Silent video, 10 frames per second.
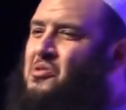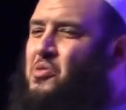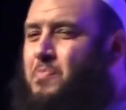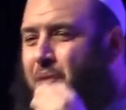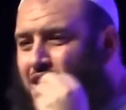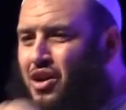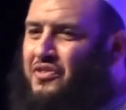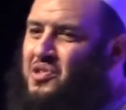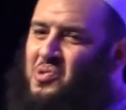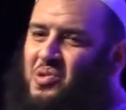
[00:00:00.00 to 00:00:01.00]
we beg of
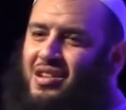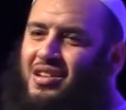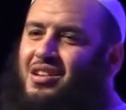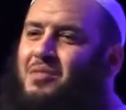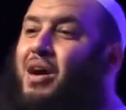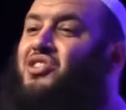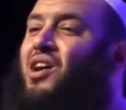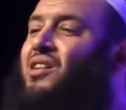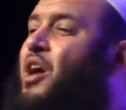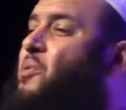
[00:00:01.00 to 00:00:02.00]
you.
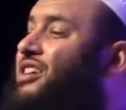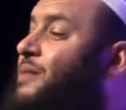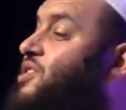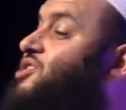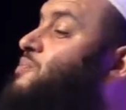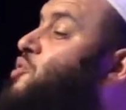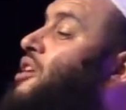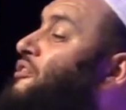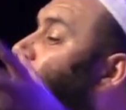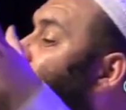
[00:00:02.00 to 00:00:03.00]
MashaAllah, we come to such a beautiful